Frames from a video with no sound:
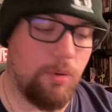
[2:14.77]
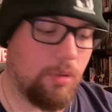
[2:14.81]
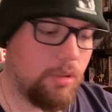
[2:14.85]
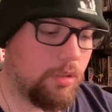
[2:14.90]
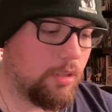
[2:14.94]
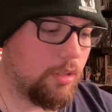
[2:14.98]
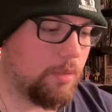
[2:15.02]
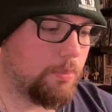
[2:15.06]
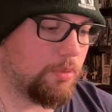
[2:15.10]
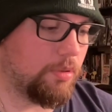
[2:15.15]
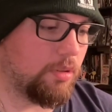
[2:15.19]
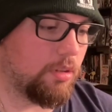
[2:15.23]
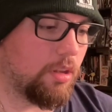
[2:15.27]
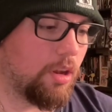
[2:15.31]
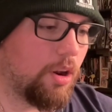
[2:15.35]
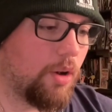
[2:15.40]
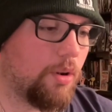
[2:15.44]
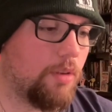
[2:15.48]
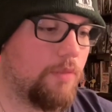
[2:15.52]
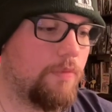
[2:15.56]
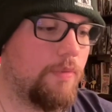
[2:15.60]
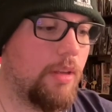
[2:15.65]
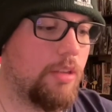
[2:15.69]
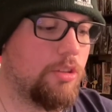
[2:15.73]
This is Bizarre
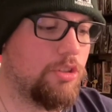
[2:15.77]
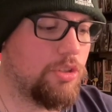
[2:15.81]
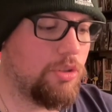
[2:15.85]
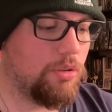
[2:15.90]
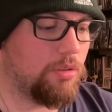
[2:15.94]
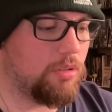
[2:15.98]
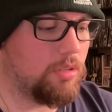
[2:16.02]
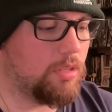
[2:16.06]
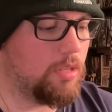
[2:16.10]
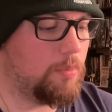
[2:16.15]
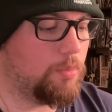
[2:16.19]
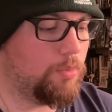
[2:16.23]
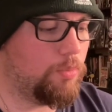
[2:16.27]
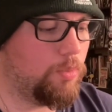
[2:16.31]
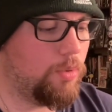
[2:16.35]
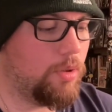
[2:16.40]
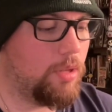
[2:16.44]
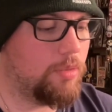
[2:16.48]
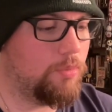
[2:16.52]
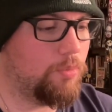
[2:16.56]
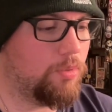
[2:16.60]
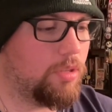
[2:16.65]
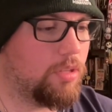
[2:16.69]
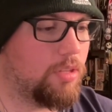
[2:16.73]
Adventures number
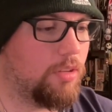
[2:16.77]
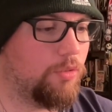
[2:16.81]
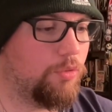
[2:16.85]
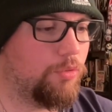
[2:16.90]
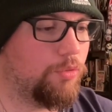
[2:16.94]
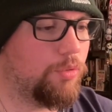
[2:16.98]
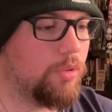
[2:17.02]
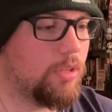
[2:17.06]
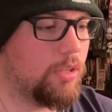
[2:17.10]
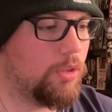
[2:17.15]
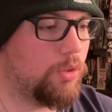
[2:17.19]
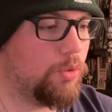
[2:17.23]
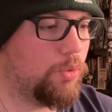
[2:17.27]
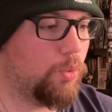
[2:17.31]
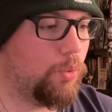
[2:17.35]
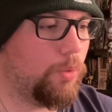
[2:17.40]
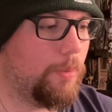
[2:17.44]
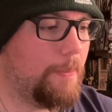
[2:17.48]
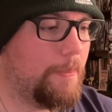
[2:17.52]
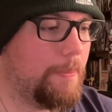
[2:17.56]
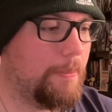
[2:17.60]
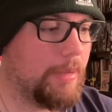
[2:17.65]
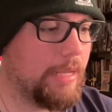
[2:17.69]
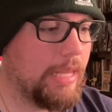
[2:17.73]
1 with a really
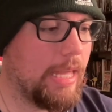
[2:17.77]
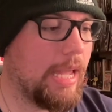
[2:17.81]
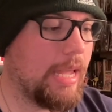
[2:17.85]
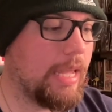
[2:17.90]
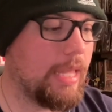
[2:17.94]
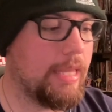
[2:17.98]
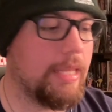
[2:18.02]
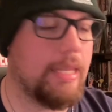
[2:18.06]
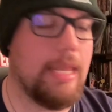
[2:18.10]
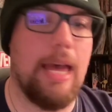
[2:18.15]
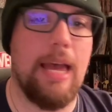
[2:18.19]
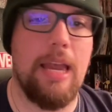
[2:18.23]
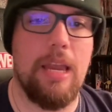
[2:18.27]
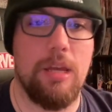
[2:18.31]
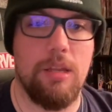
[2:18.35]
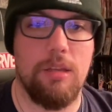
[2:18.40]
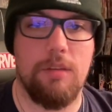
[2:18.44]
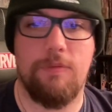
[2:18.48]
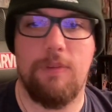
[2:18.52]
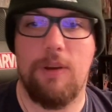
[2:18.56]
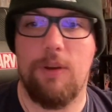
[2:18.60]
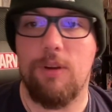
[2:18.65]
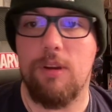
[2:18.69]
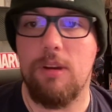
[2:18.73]
cool black Goliath
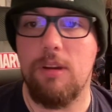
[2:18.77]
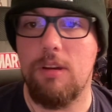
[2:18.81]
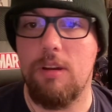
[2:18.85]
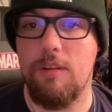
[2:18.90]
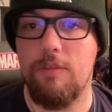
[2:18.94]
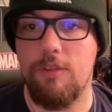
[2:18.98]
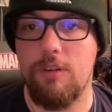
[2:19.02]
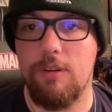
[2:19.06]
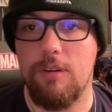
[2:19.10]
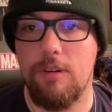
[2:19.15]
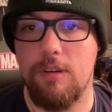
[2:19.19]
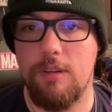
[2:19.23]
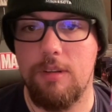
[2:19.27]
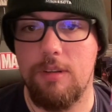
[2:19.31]
variant cover.